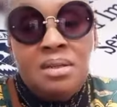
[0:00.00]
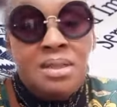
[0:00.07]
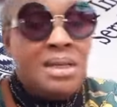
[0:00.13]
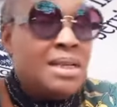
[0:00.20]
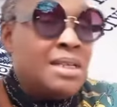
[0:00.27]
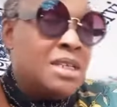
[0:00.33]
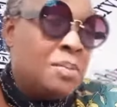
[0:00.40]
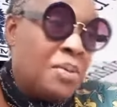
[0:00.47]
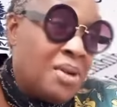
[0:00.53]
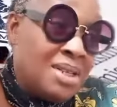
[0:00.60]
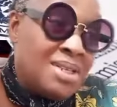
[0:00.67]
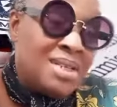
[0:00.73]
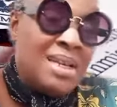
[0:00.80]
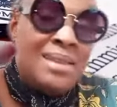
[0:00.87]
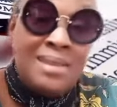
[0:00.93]
The Interpol
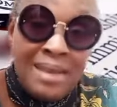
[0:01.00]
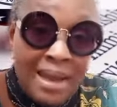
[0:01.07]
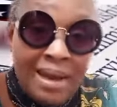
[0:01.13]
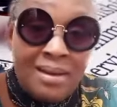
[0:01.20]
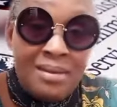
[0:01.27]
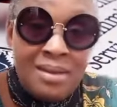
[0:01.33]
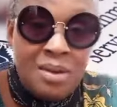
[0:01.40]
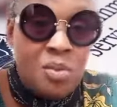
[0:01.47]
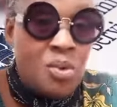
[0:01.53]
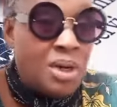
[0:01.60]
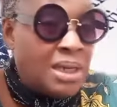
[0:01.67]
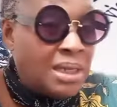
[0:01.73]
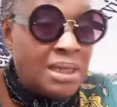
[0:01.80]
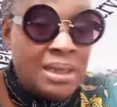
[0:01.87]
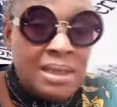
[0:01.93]
is in there. They're
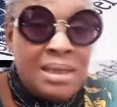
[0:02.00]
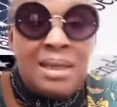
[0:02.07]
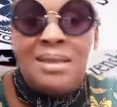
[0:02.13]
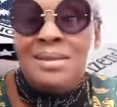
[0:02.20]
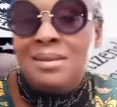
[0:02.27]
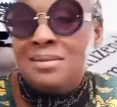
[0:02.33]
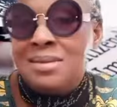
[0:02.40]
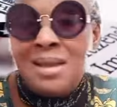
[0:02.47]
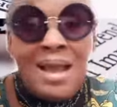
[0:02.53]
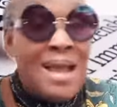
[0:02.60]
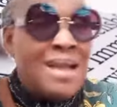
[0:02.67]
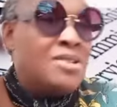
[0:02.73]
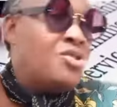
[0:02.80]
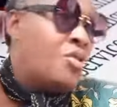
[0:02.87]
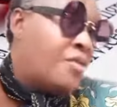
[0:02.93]
working in there, and they'll
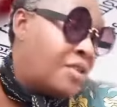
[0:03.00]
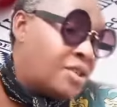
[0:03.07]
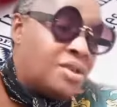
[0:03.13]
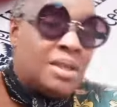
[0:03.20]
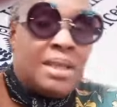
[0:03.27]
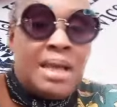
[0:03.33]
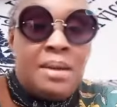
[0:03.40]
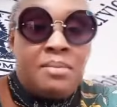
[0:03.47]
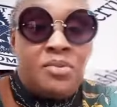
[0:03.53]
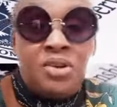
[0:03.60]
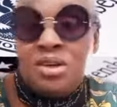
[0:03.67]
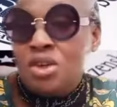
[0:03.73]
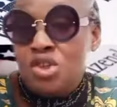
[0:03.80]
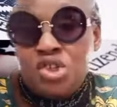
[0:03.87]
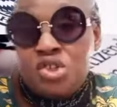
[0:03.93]
hand you over to them.
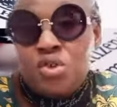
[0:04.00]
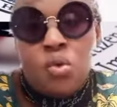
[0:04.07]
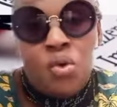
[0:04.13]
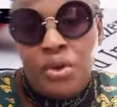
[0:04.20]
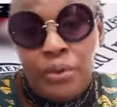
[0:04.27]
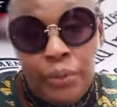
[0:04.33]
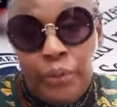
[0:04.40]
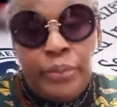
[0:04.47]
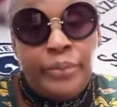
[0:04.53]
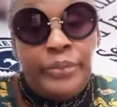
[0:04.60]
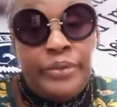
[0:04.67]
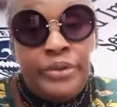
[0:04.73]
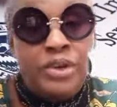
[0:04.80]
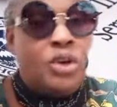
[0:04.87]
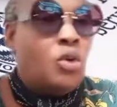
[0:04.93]
You're not just going home.
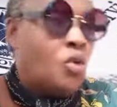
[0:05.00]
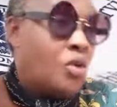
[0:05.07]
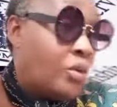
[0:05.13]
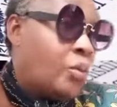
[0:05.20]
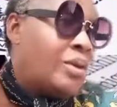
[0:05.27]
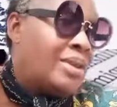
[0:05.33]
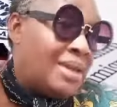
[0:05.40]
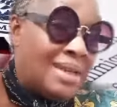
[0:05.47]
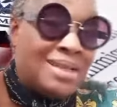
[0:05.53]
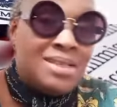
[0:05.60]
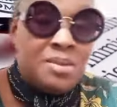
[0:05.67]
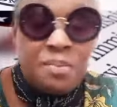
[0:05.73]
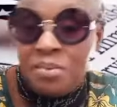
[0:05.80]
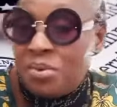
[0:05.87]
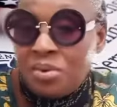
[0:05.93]
You're going with the
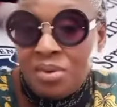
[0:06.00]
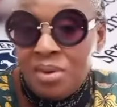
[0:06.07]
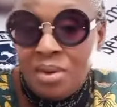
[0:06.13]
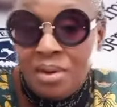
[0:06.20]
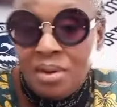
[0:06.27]
Interpol.